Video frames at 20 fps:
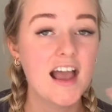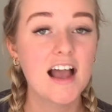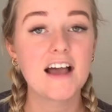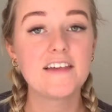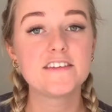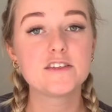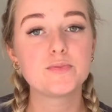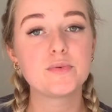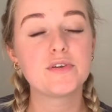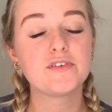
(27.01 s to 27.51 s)

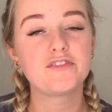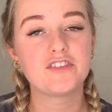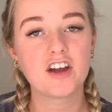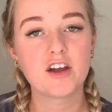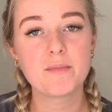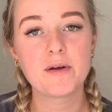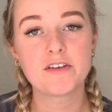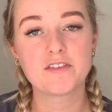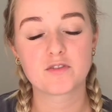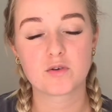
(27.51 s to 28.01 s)
And there's been a fair
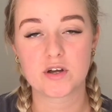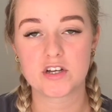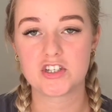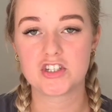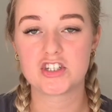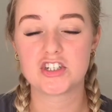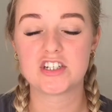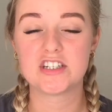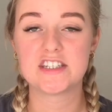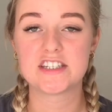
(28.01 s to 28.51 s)
amount of
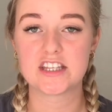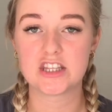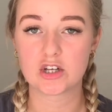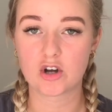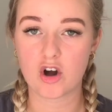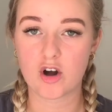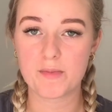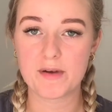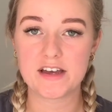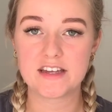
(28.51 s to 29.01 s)
questions in the
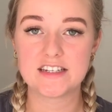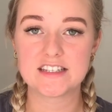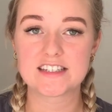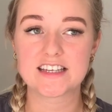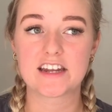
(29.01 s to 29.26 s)
comments,